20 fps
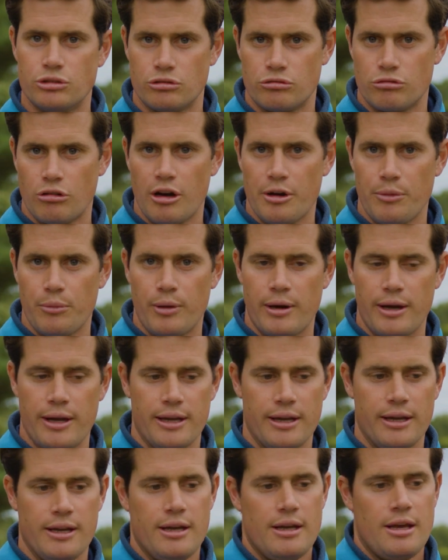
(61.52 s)
the right
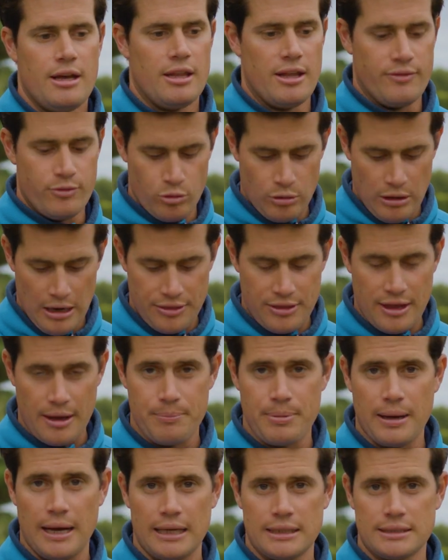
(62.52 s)
way. They've all had their
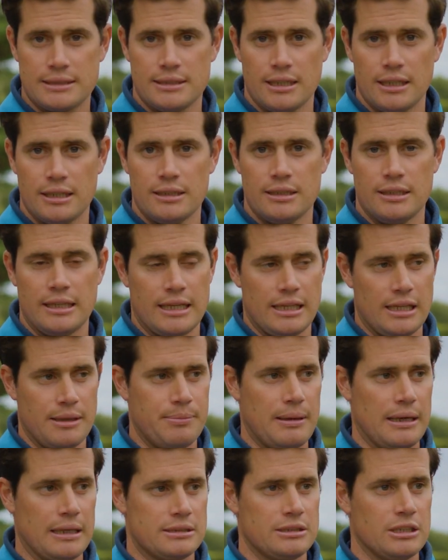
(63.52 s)
backs done. They get their
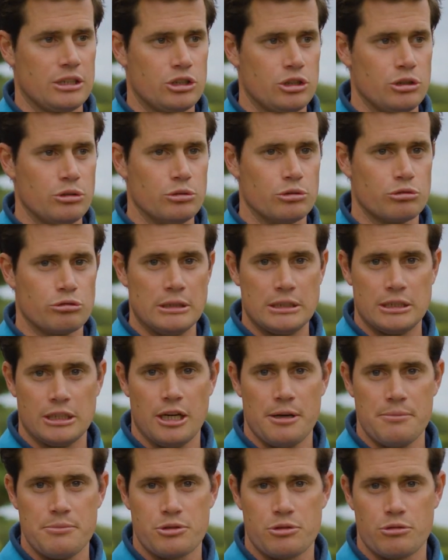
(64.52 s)
backs done 2 or 3
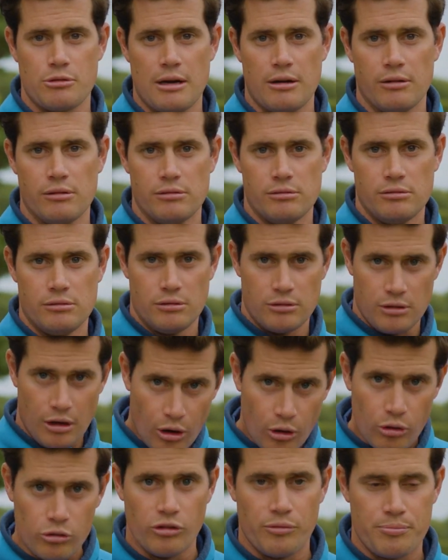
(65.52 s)
times throughout the
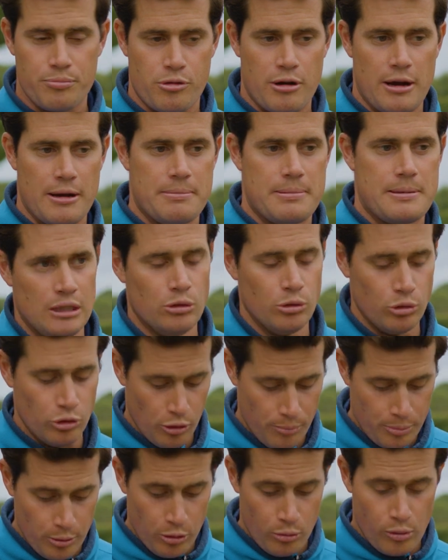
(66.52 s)
whole of prep. All
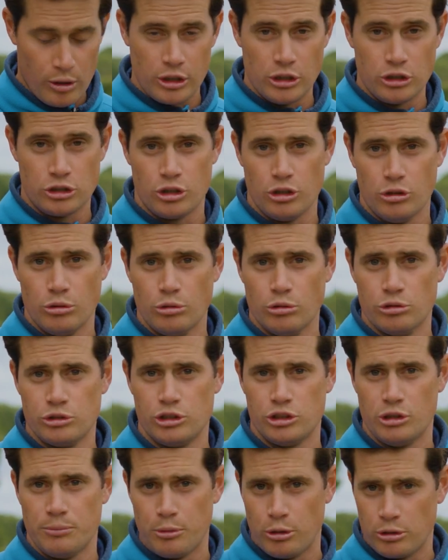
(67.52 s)
the book 1 and 2
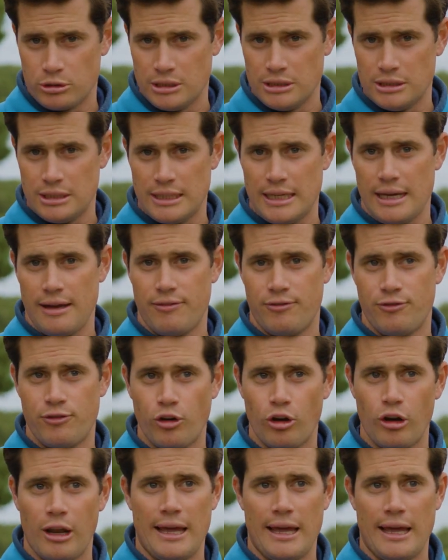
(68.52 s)
horses are booked in to get full